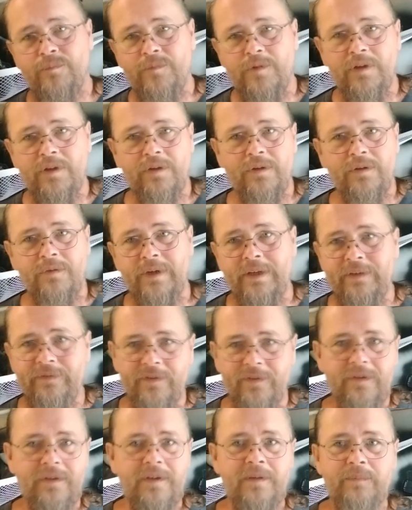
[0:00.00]
go away
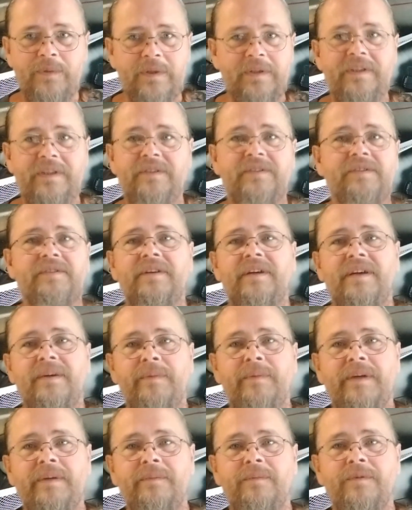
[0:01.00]
for long periods of
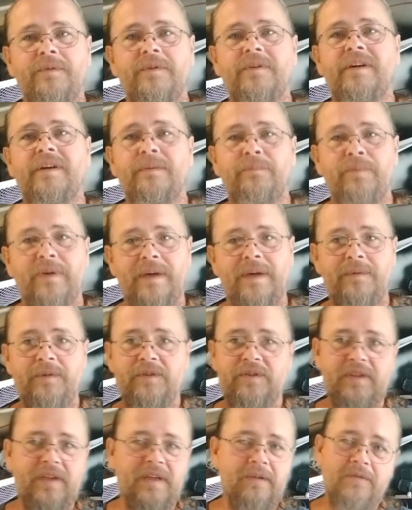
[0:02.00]
time anymore. I
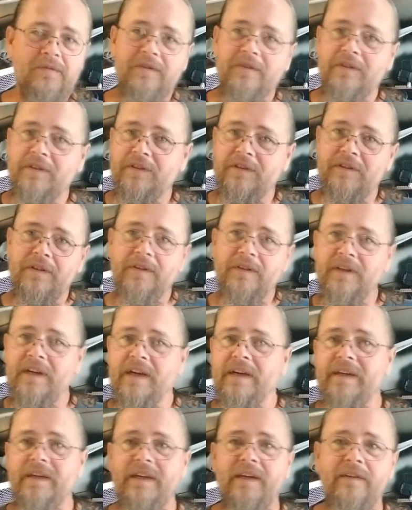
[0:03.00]
promised that I was going to start
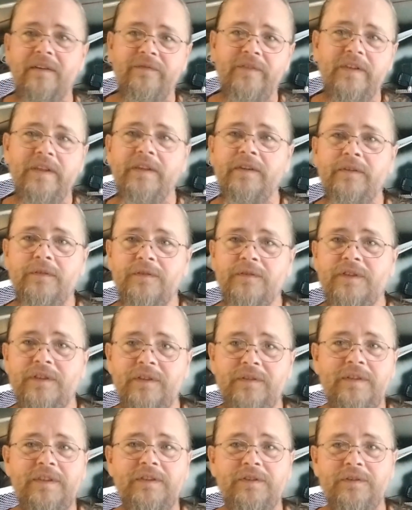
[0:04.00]
knocking out videos
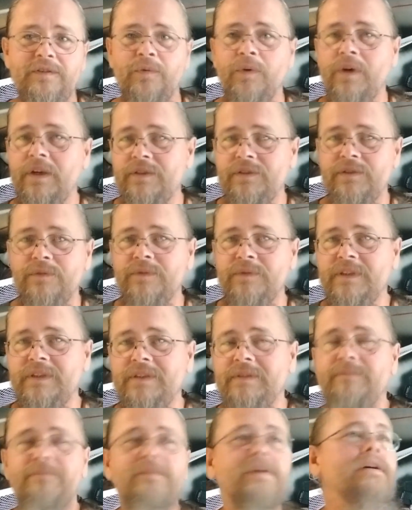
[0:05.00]
at least twice a
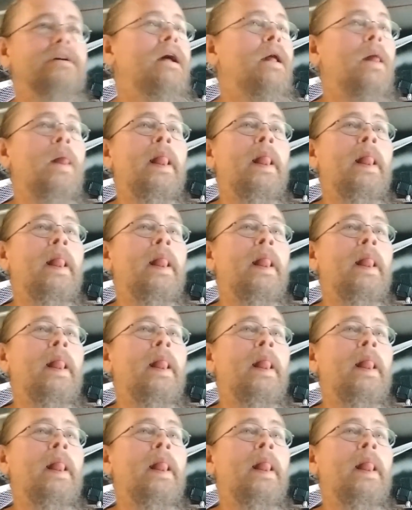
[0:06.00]
week, but